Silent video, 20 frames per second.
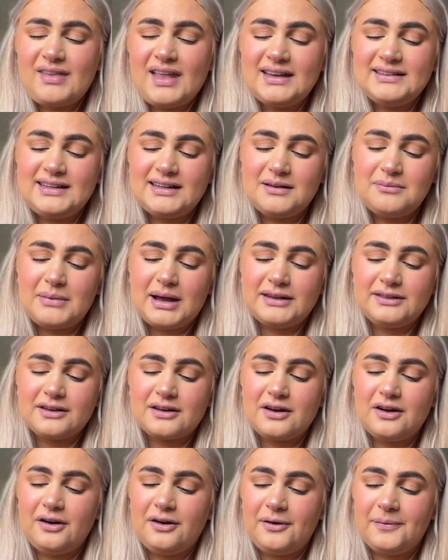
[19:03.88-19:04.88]
didn't make the
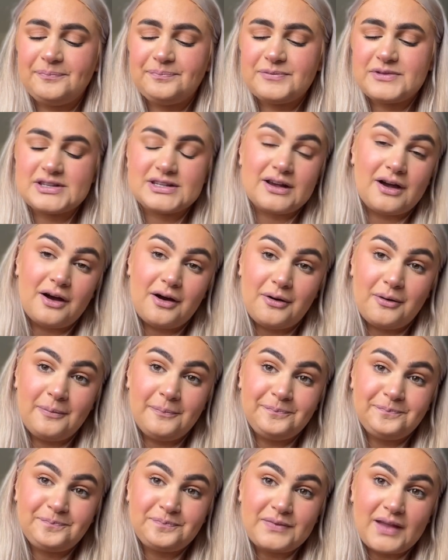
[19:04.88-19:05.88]
cut,
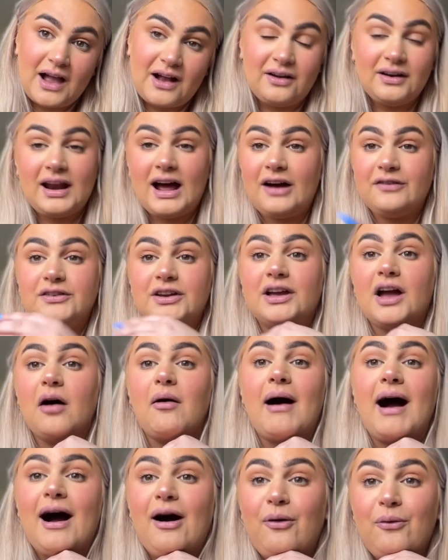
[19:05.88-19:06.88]
so I'm gonna have to go
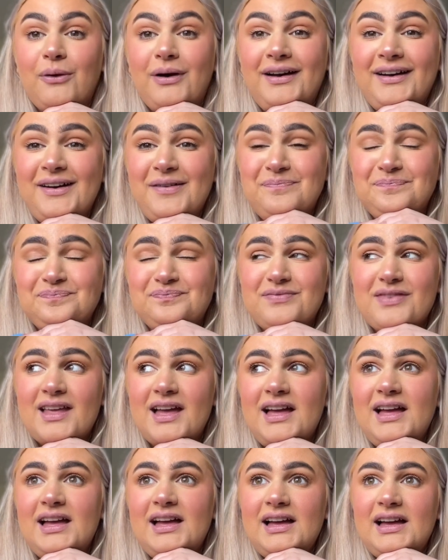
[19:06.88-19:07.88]
out
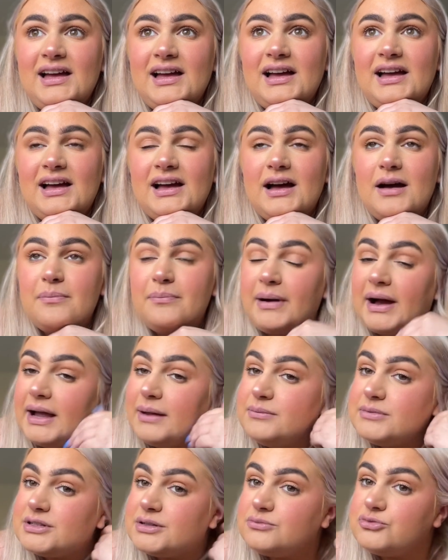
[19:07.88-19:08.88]
and buy
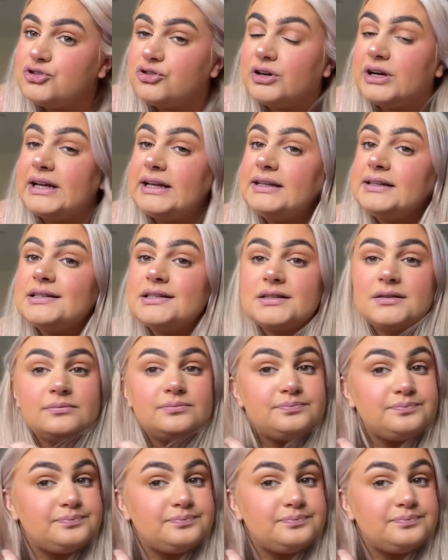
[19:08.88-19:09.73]
him some treats.